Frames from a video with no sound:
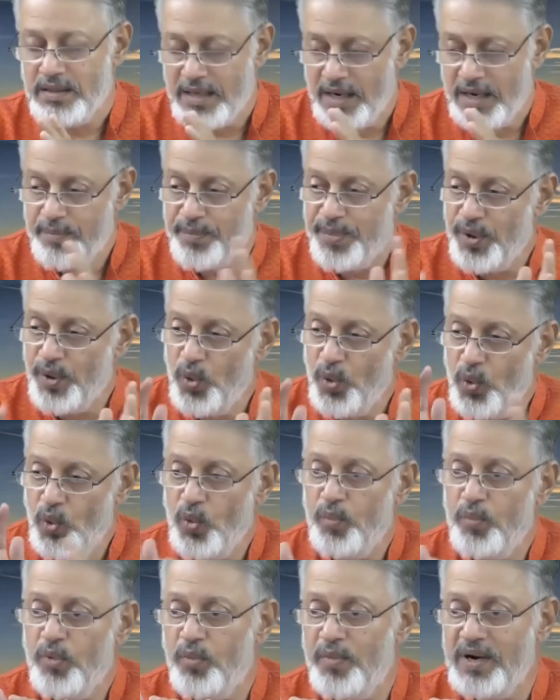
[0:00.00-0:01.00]
That
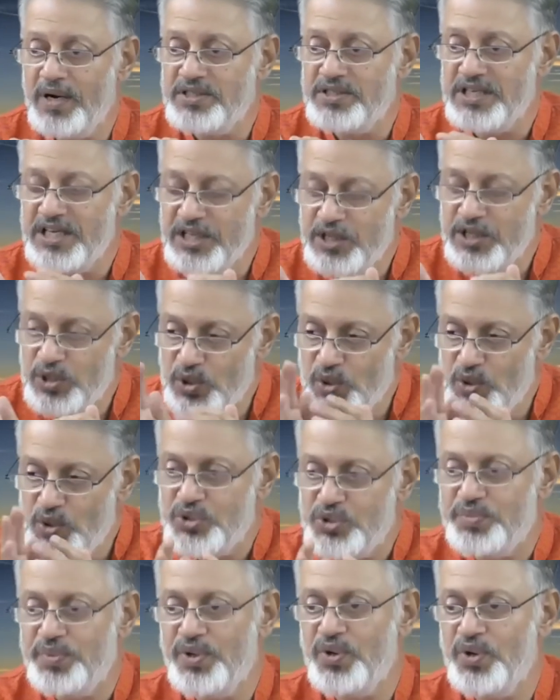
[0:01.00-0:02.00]
pure moments, in
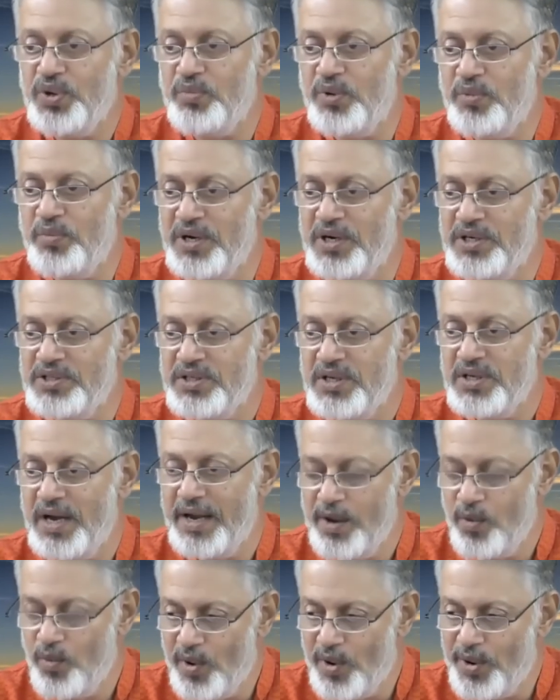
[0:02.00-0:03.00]
those pure moments,
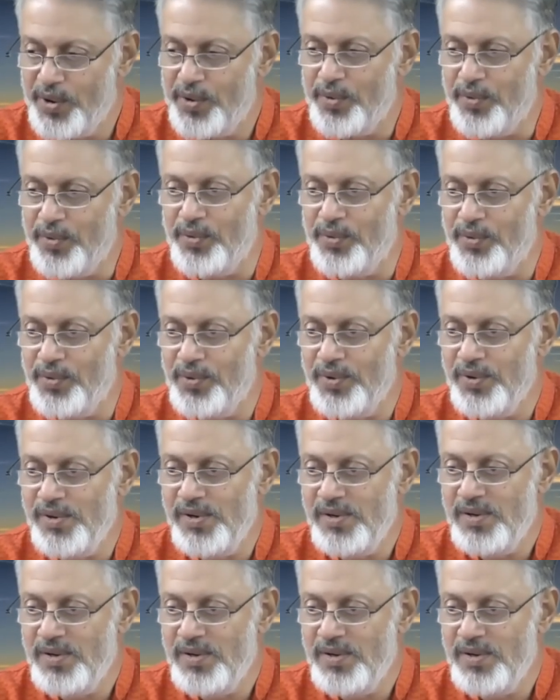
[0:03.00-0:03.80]
I want you to,